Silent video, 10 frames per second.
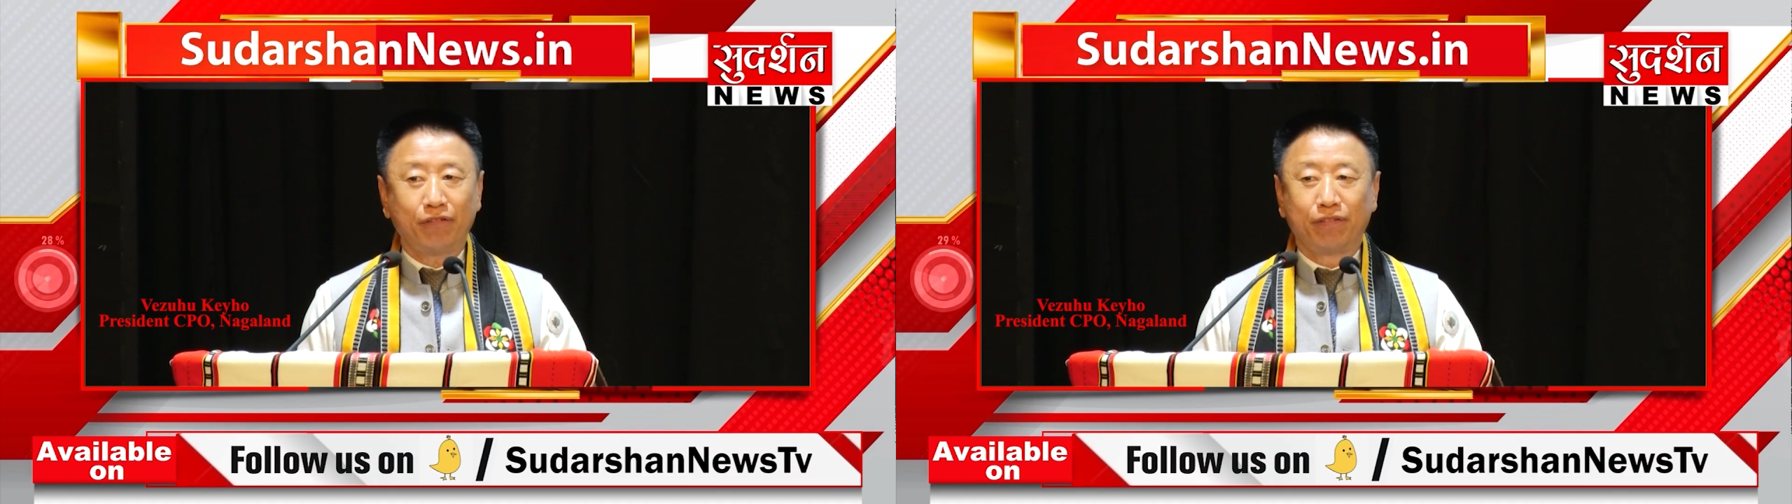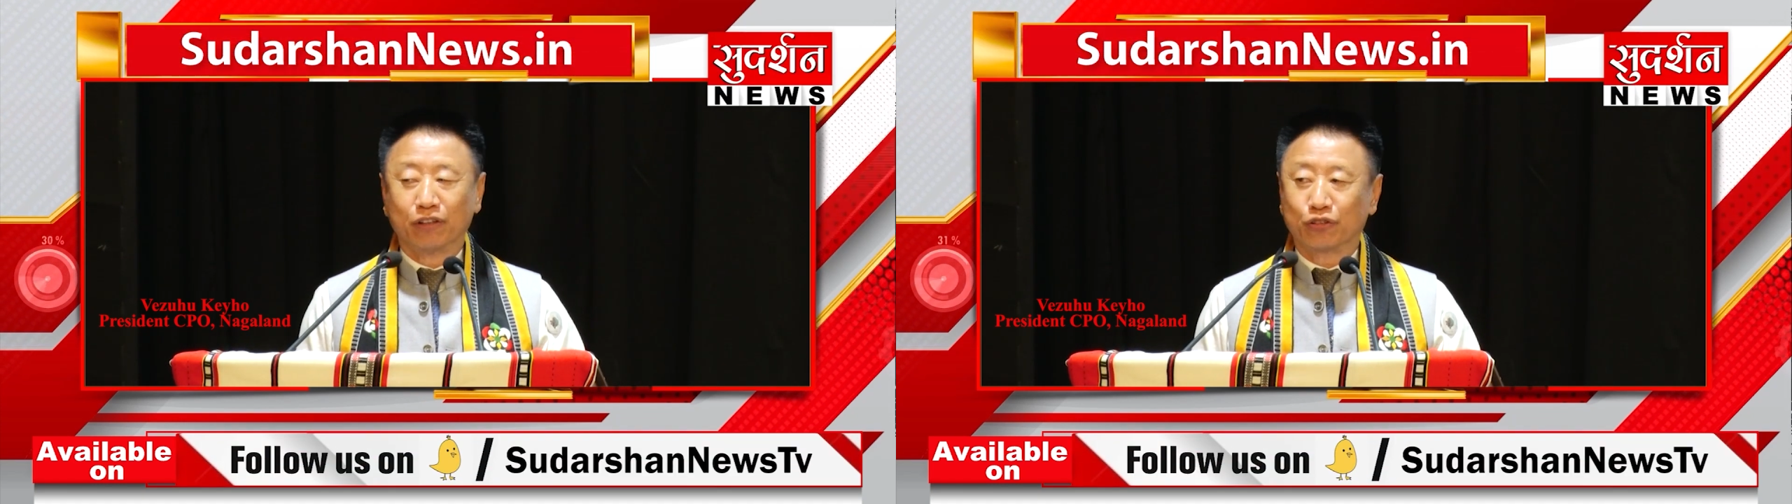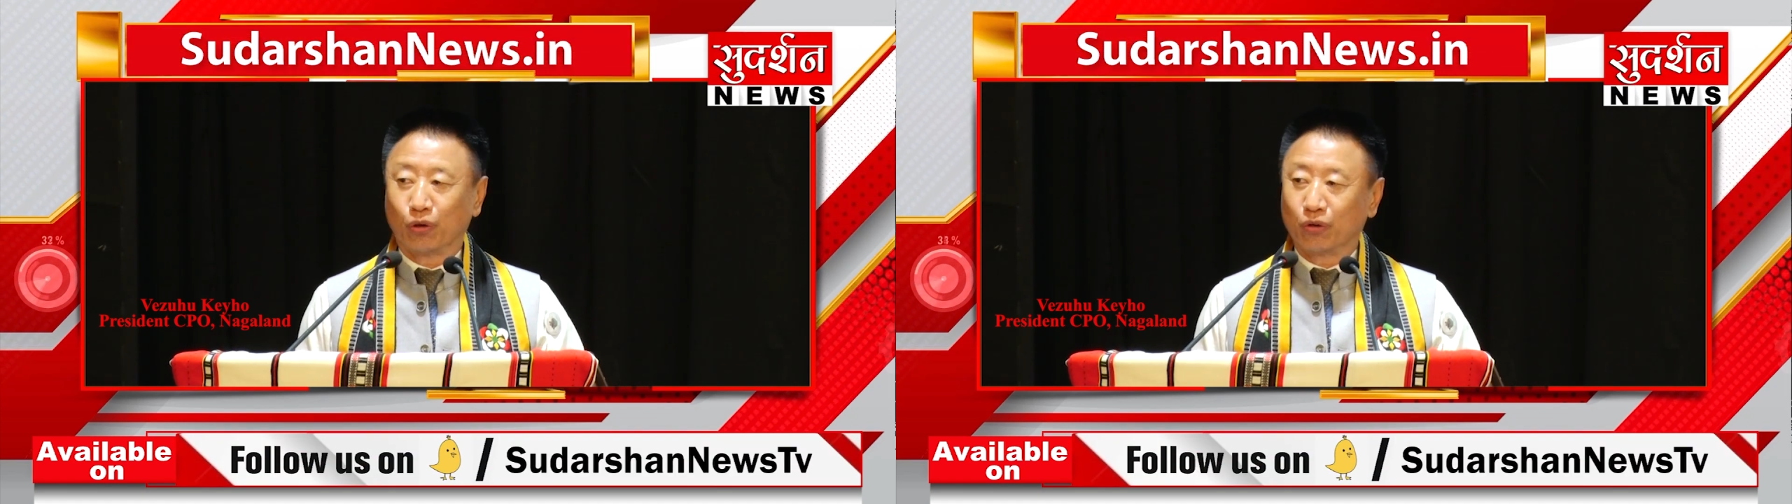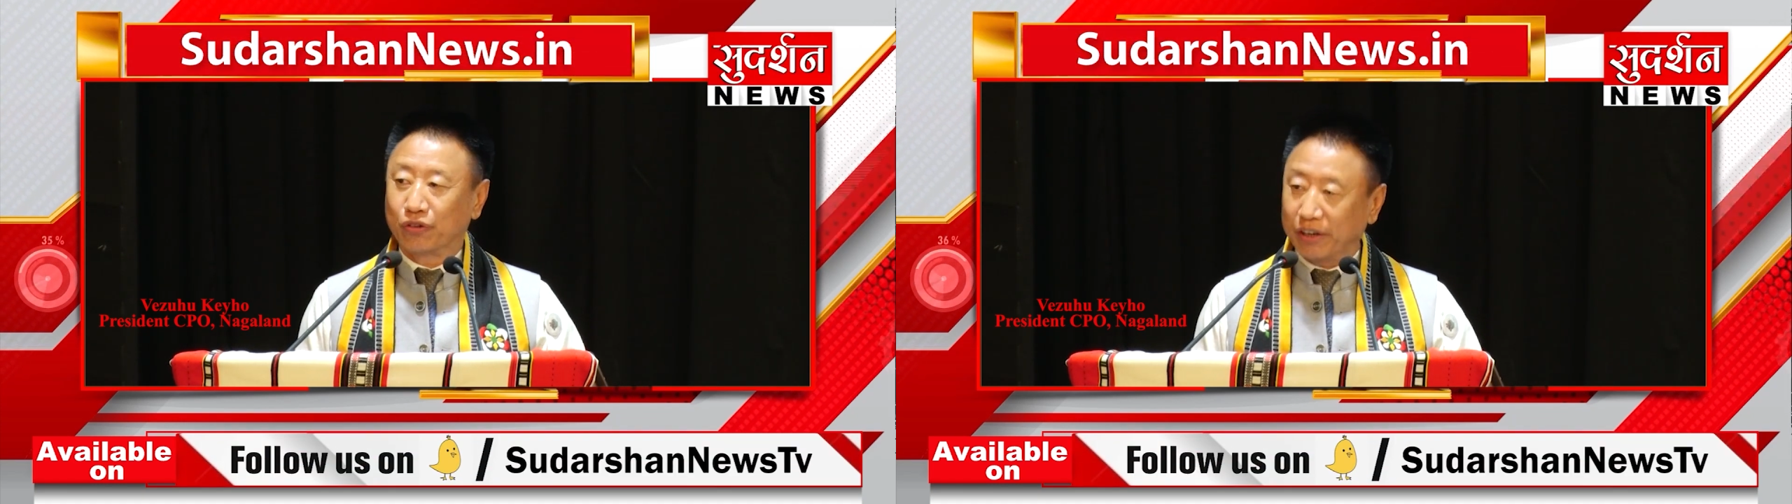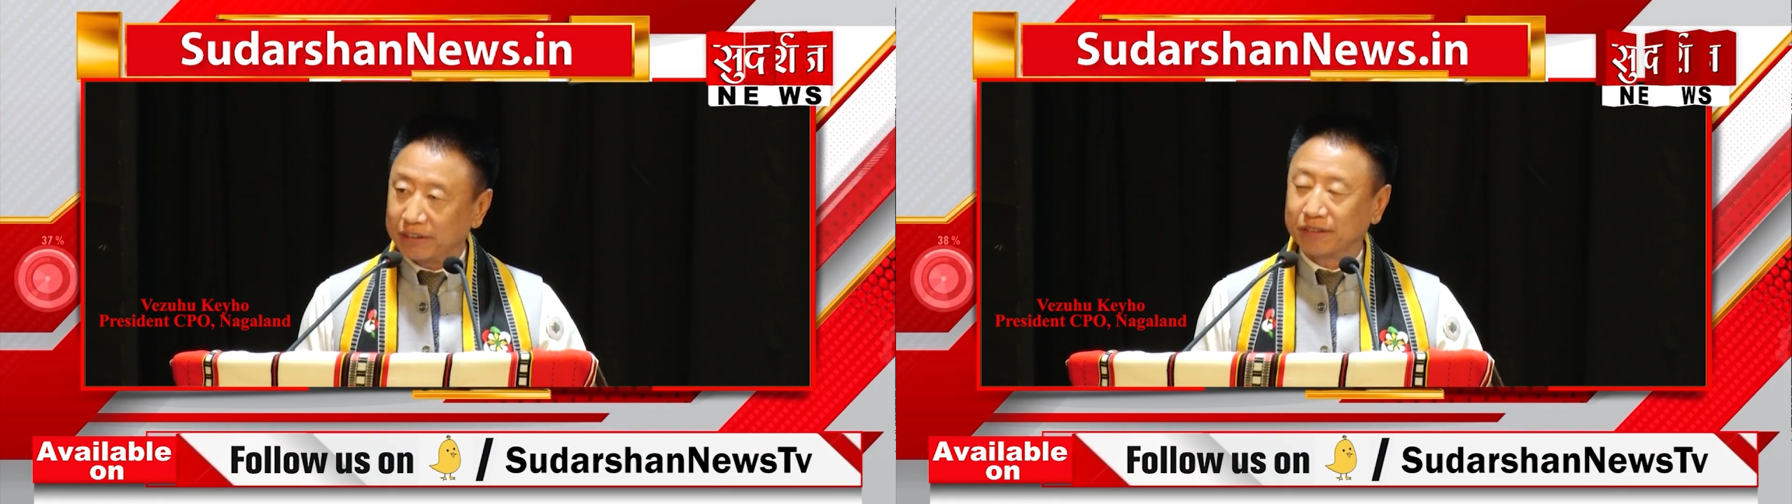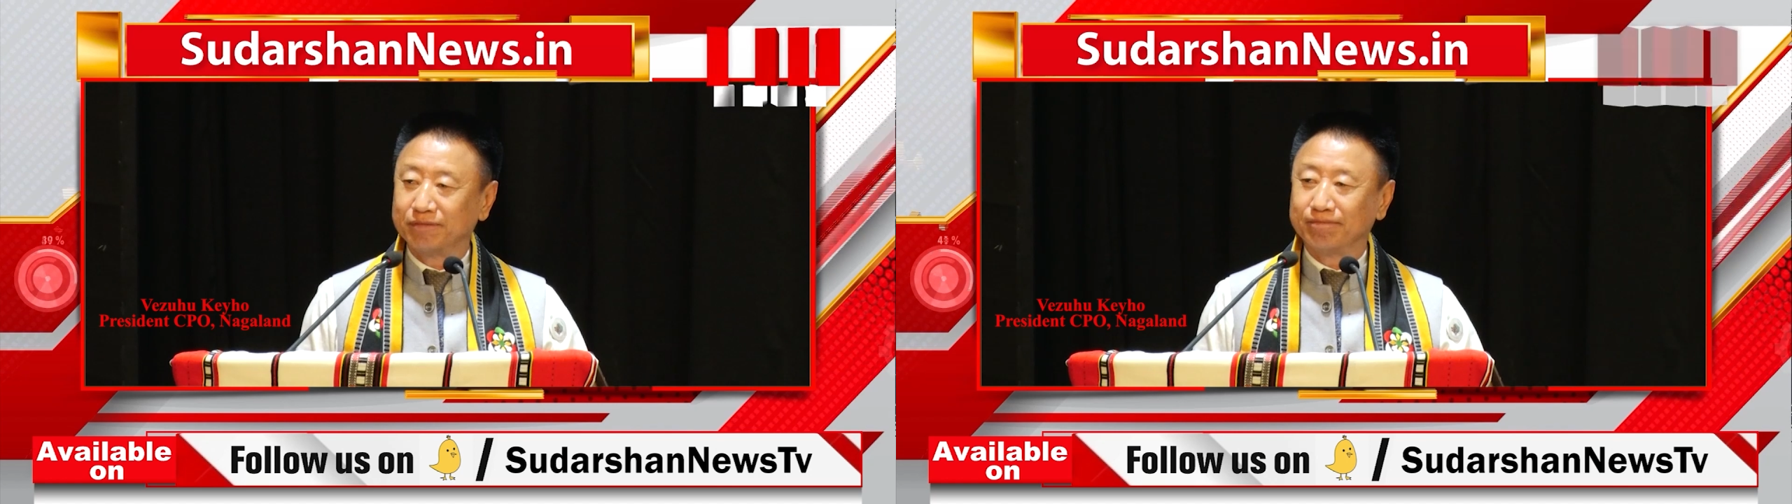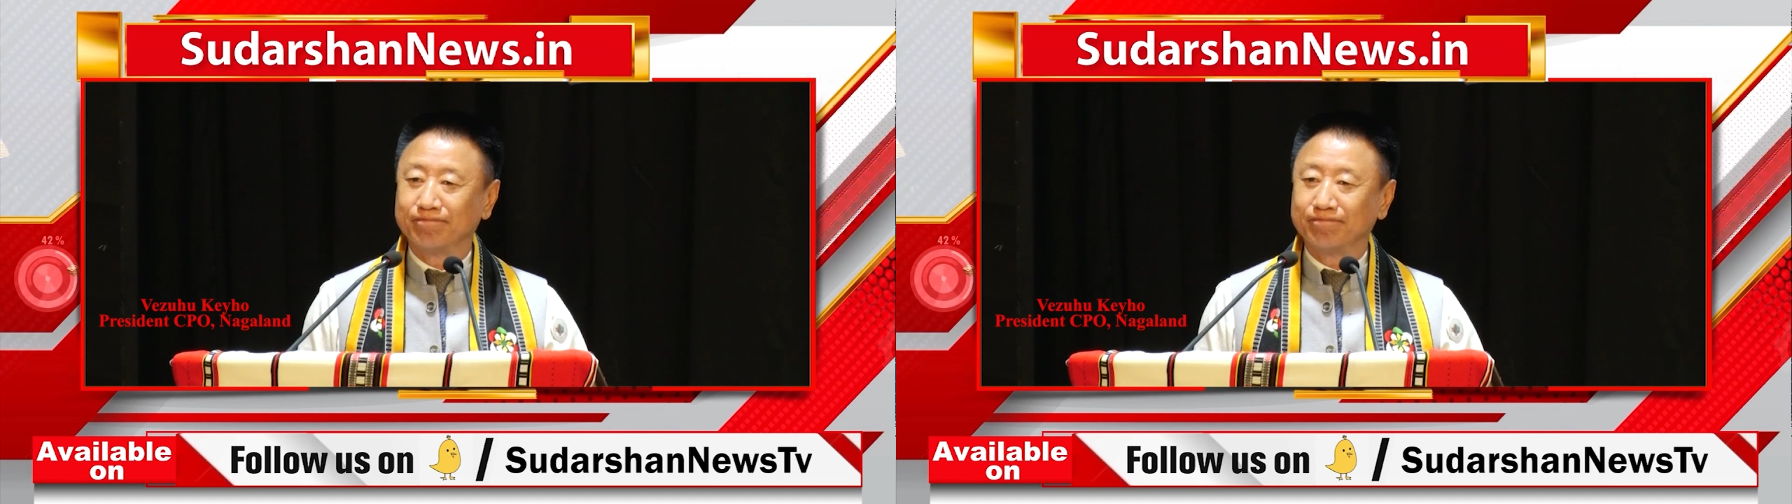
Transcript: feel so great,